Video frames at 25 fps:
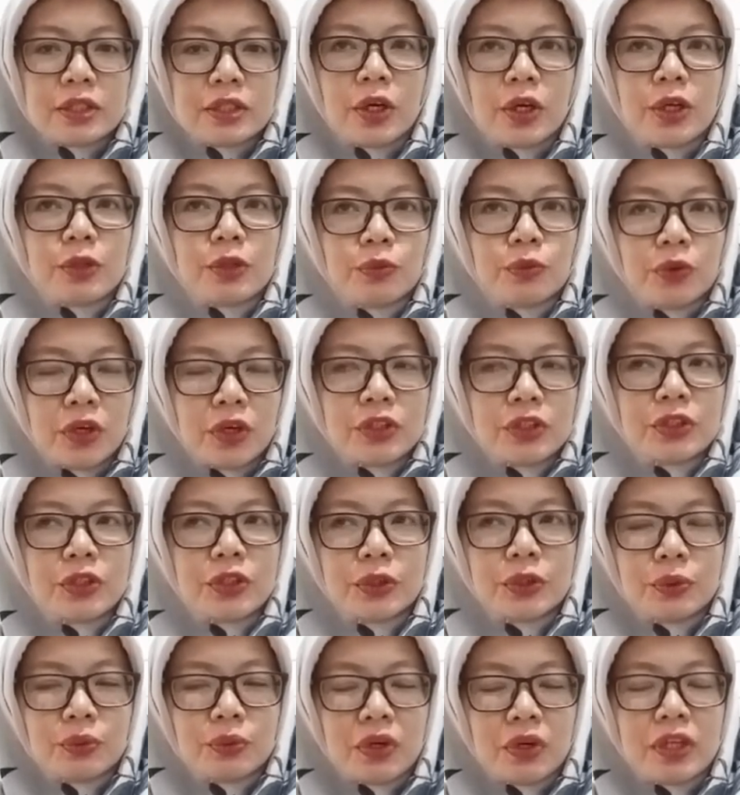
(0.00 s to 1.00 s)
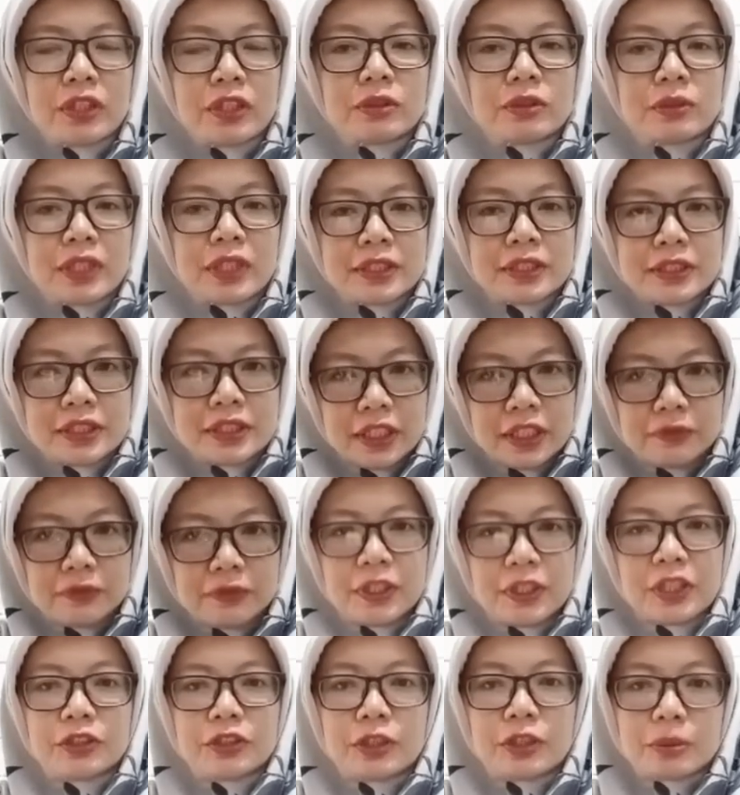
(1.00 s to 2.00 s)
on what do you want to achieve
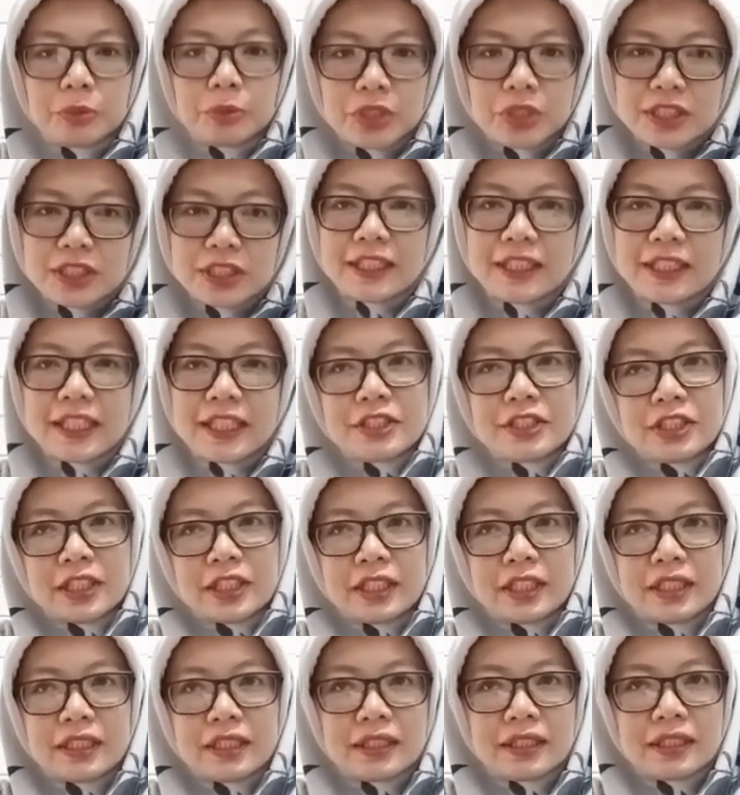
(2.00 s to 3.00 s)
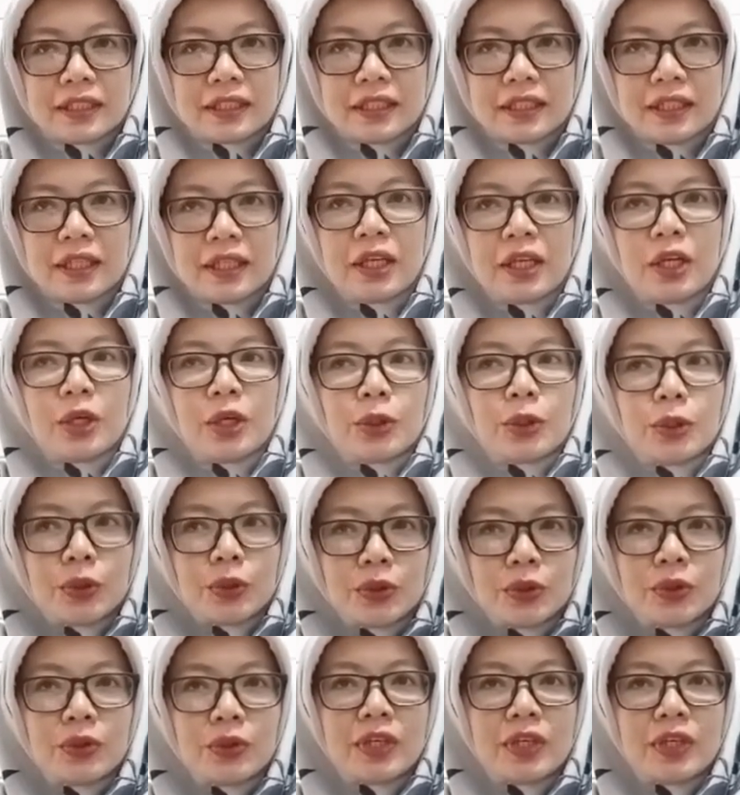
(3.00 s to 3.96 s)
in your presentation. Who